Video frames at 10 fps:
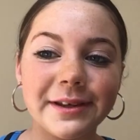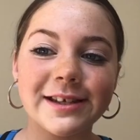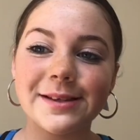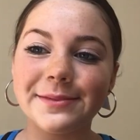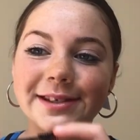
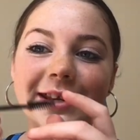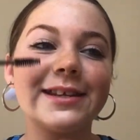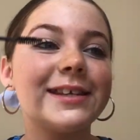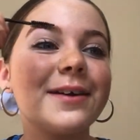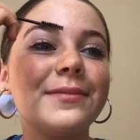Because I'm just going
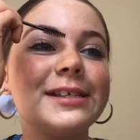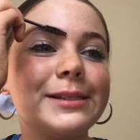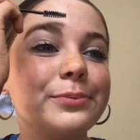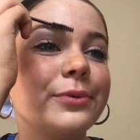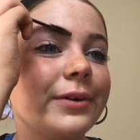to take my
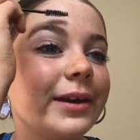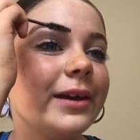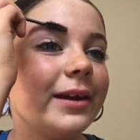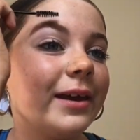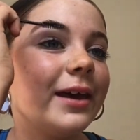
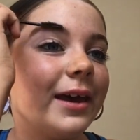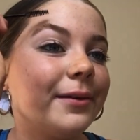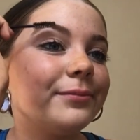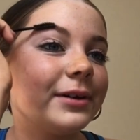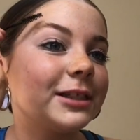spoolie
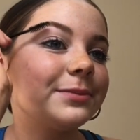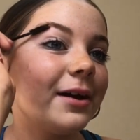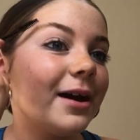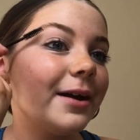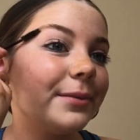and brush
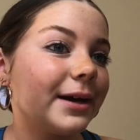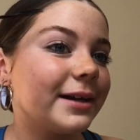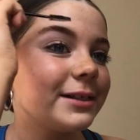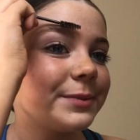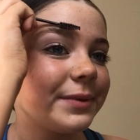my
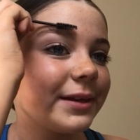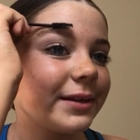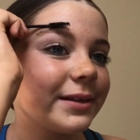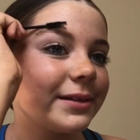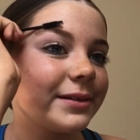eyebrows
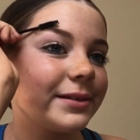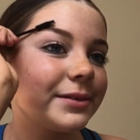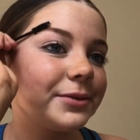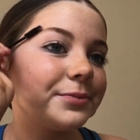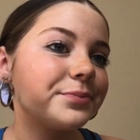
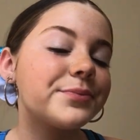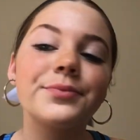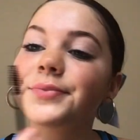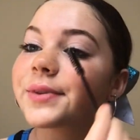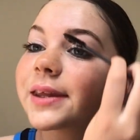because,
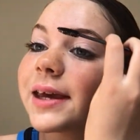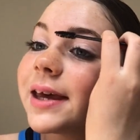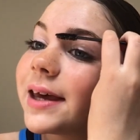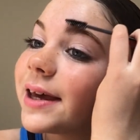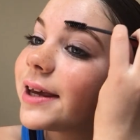
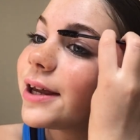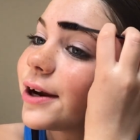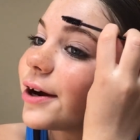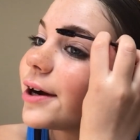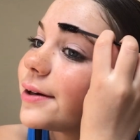you
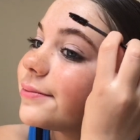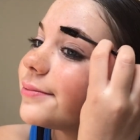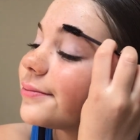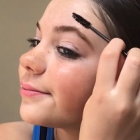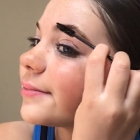know,
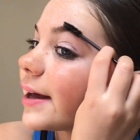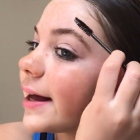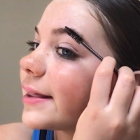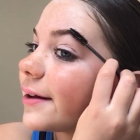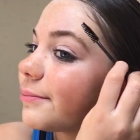
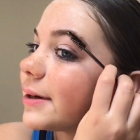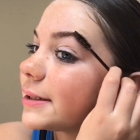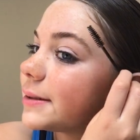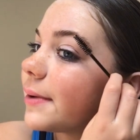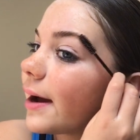I love
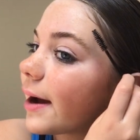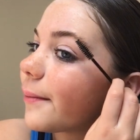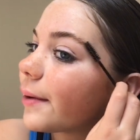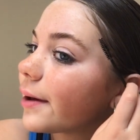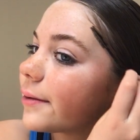brushing my
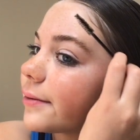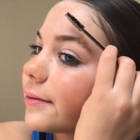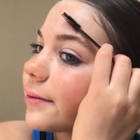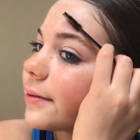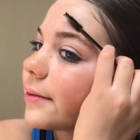eyebrows.